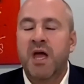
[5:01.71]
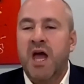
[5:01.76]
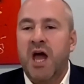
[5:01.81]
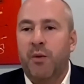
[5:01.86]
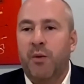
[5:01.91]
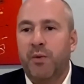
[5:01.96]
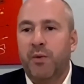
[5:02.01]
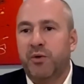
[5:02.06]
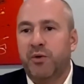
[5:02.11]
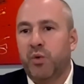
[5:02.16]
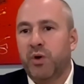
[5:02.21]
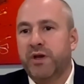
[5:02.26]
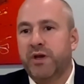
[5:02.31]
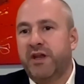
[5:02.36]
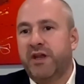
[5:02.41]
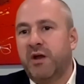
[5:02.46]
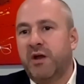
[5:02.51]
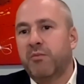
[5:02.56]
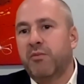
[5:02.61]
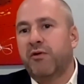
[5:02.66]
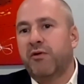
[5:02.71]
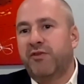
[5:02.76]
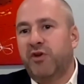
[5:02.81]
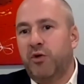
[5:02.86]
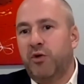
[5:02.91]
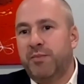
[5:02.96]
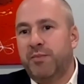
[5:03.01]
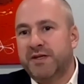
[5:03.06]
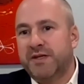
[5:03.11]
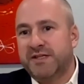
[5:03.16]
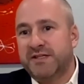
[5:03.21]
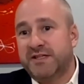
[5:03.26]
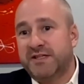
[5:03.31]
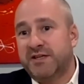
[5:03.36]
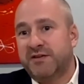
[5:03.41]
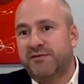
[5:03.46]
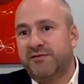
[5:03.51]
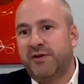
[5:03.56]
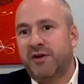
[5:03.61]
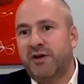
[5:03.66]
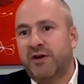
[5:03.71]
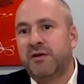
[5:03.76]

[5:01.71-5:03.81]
And we'd won a number of new businesses for